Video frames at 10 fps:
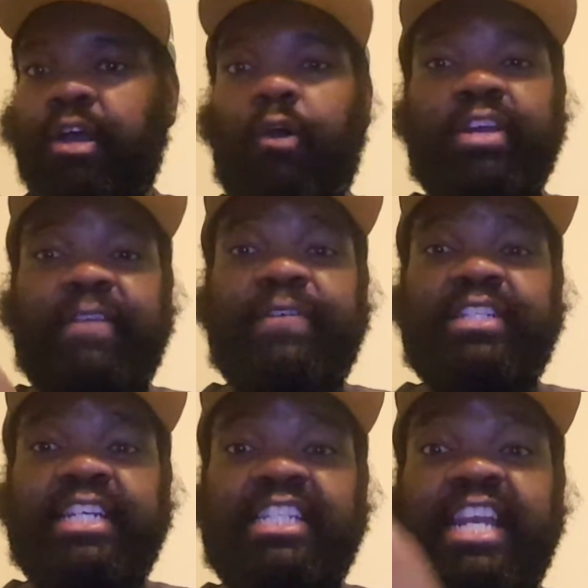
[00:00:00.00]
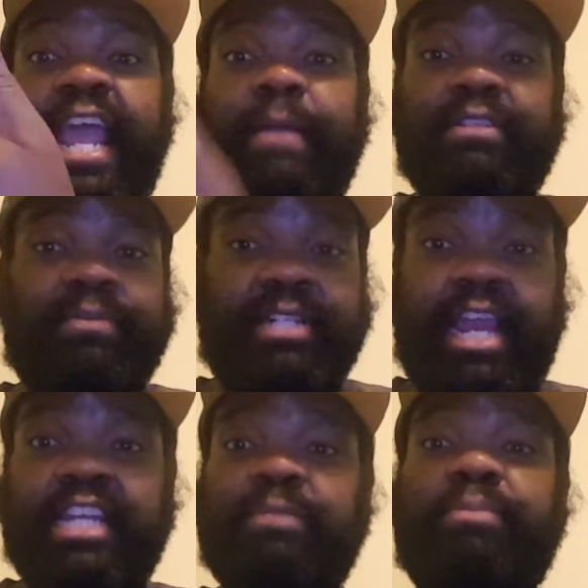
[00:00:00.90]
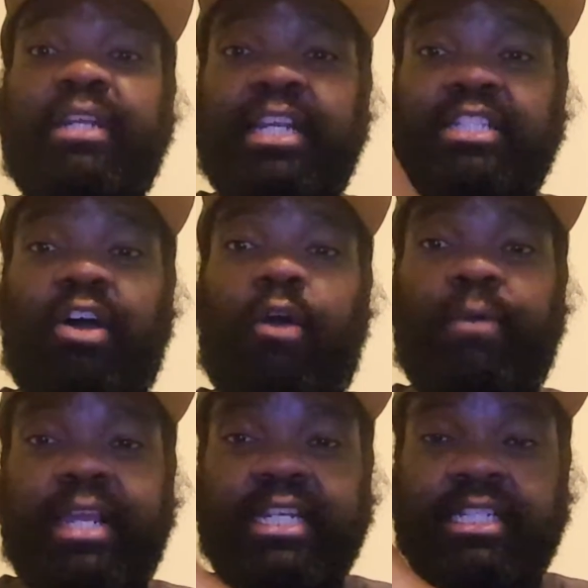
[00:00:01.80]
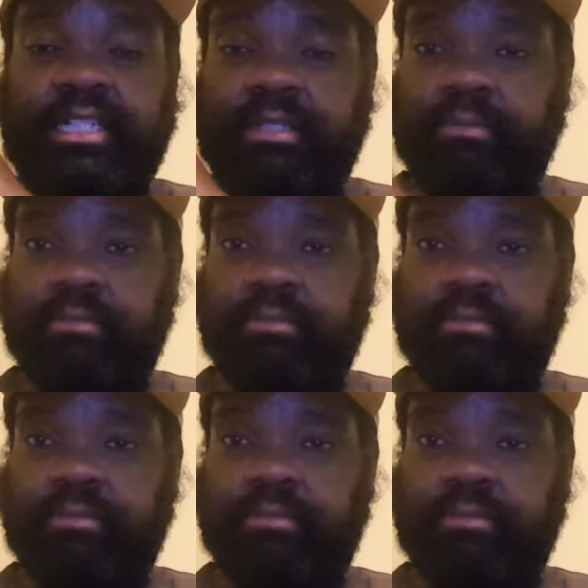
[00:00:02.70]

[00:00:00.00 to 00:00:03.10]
Only difference is the names have changed, but it's always